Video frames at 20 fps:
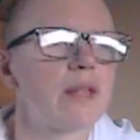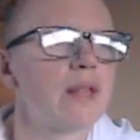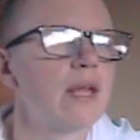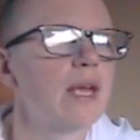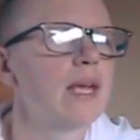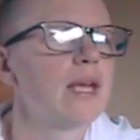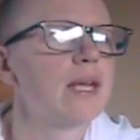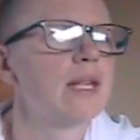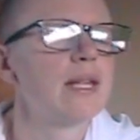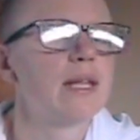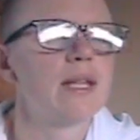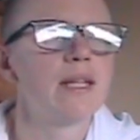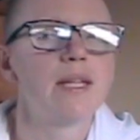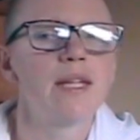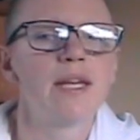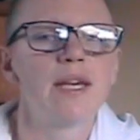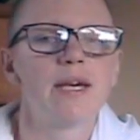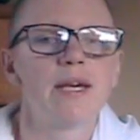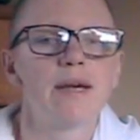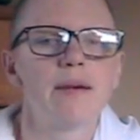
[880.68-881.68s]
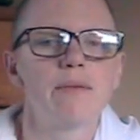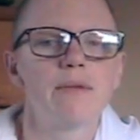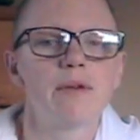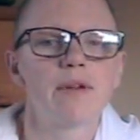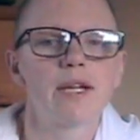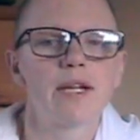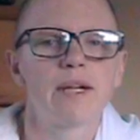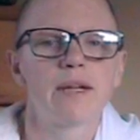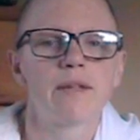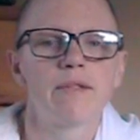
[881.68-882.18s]
And then
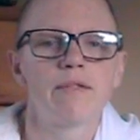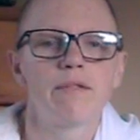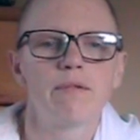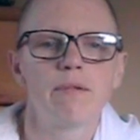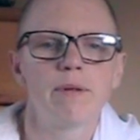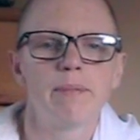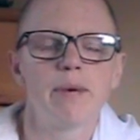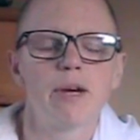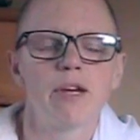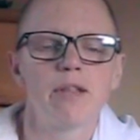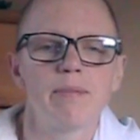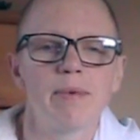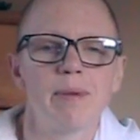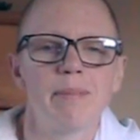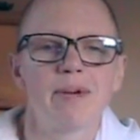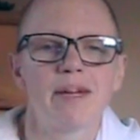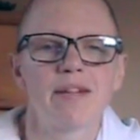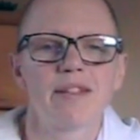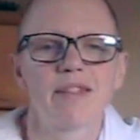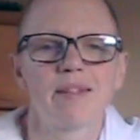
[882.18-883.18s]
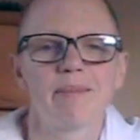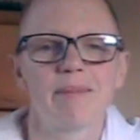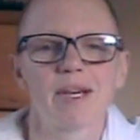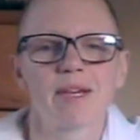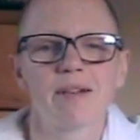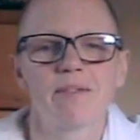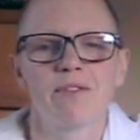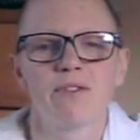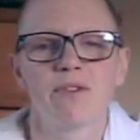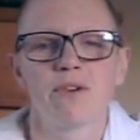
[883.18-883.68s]
we've both been bouncing
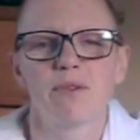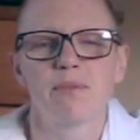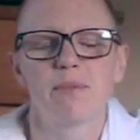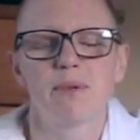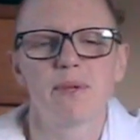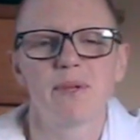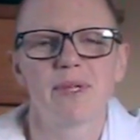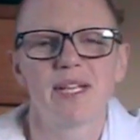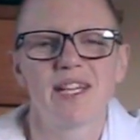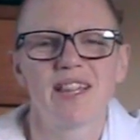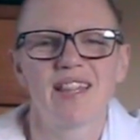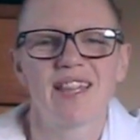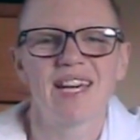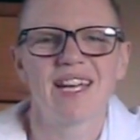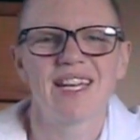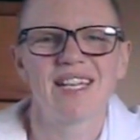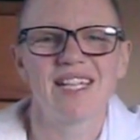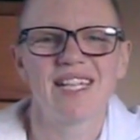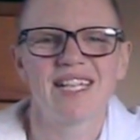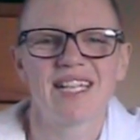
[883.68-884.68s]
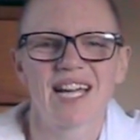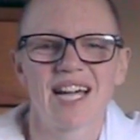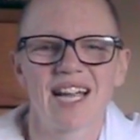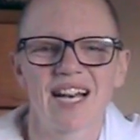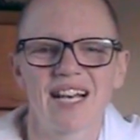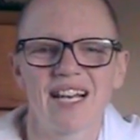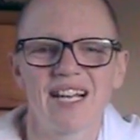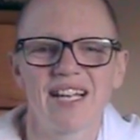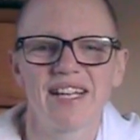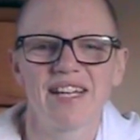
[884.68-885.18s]
back and forth between Santee and
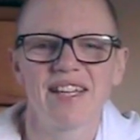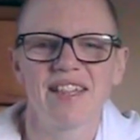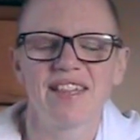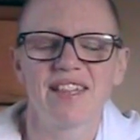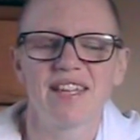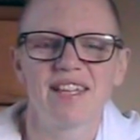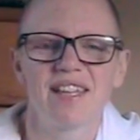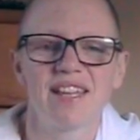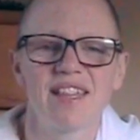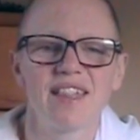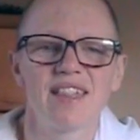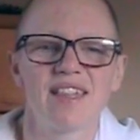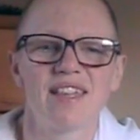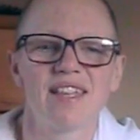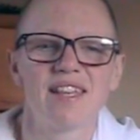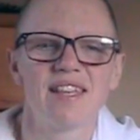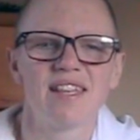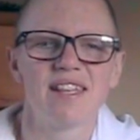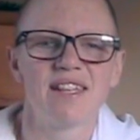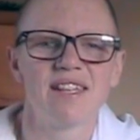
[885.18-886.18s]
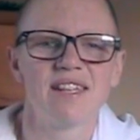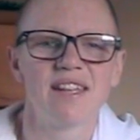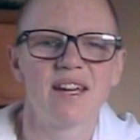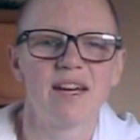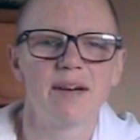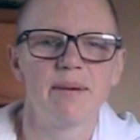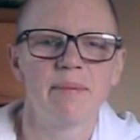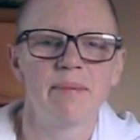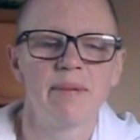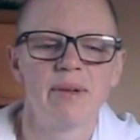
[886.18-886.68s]
Adelaide since, and
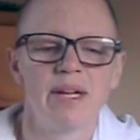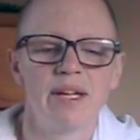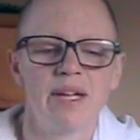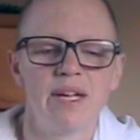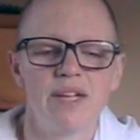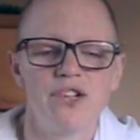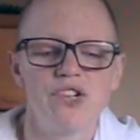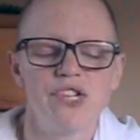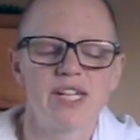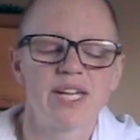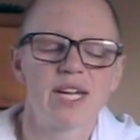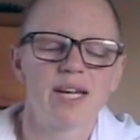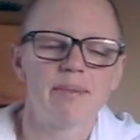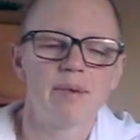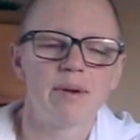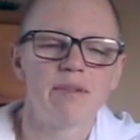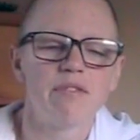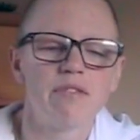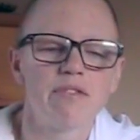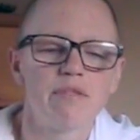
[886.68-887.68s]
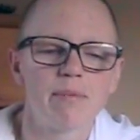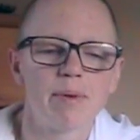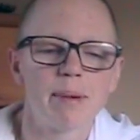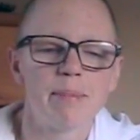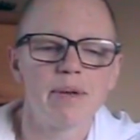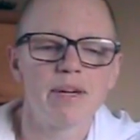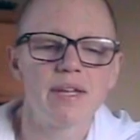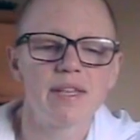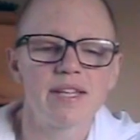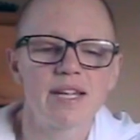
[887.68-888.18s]
she came over for my
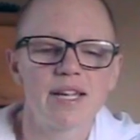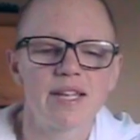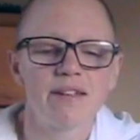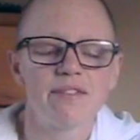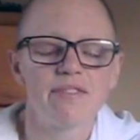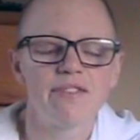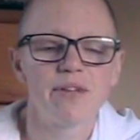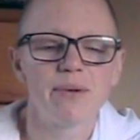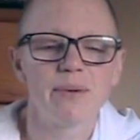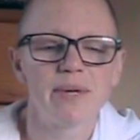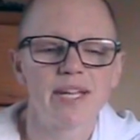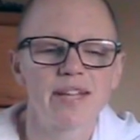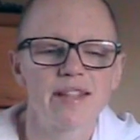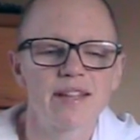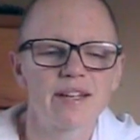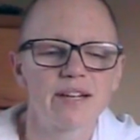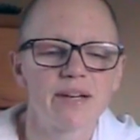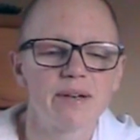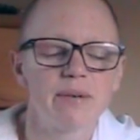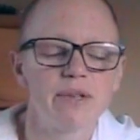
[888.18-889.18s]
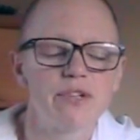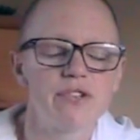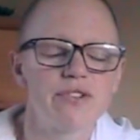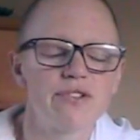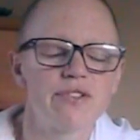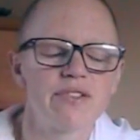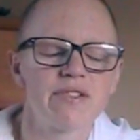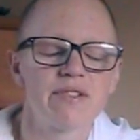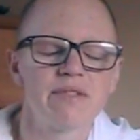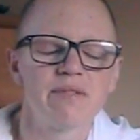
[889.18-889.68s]
birthday a few weeks ago, which
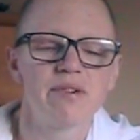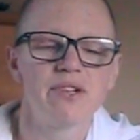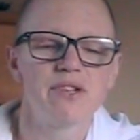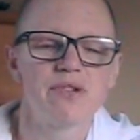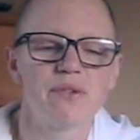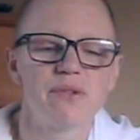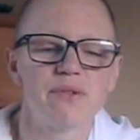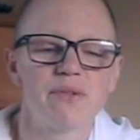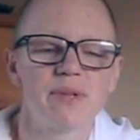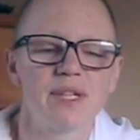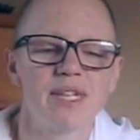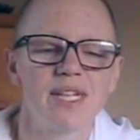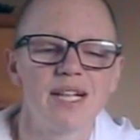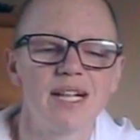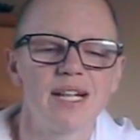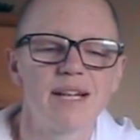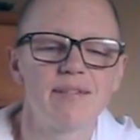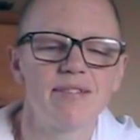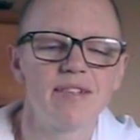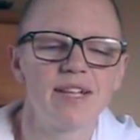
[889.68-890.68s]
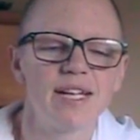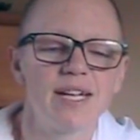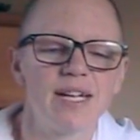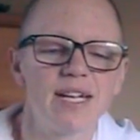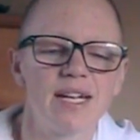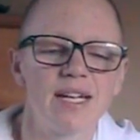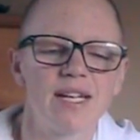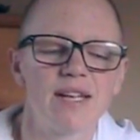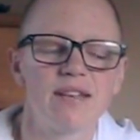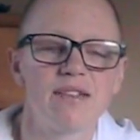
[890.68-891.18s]
was really
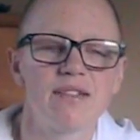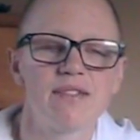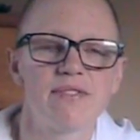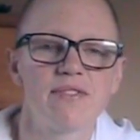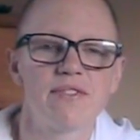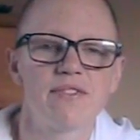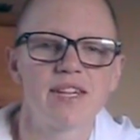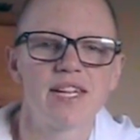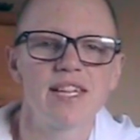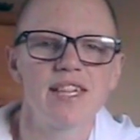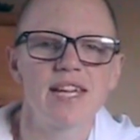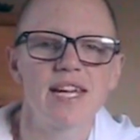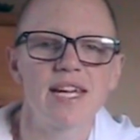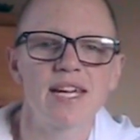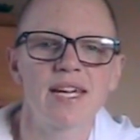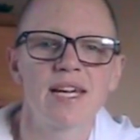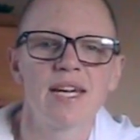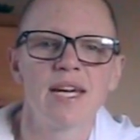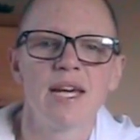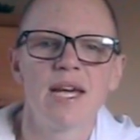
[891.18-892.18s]
lovely, and for Vesak.